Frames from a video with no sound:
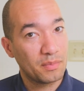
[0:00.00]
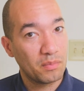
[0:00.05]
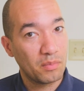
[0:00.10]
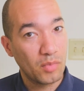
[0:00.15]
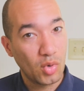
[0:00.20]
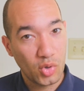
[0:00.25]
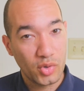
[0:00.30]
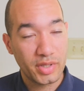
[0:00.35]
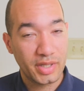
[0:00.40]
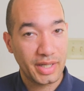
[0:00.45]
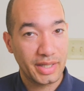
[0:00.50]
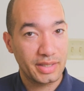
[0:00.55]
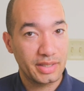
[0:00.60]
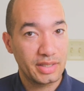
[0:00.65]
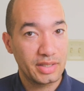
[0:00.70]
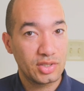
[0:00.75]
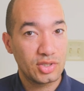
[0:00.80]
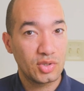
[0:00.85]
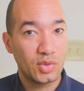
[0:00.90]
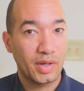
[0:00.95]
more than I
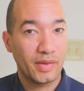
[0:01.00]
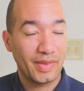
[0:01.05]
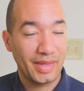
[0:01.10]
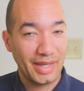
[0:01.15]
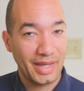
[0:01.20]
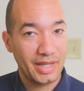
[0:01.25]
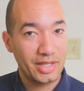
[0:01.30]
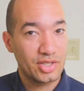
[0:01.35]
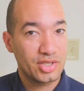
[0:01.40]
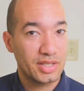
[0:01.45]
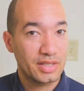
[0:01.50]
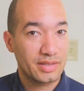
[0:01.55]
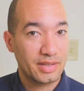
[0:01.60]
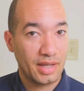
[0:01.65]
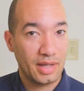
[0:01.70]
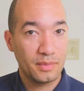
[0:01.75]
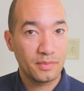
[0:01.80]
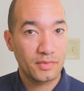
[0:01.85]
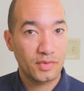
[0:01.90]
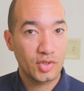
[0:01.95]
need to on the
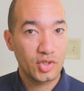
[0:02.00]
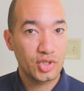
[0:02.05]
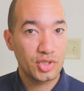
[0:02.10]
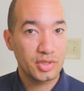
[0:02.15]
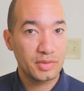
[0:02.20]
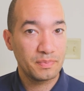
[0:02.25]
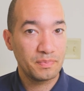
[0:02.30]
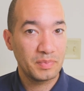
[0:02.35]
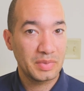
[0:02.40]
HSM version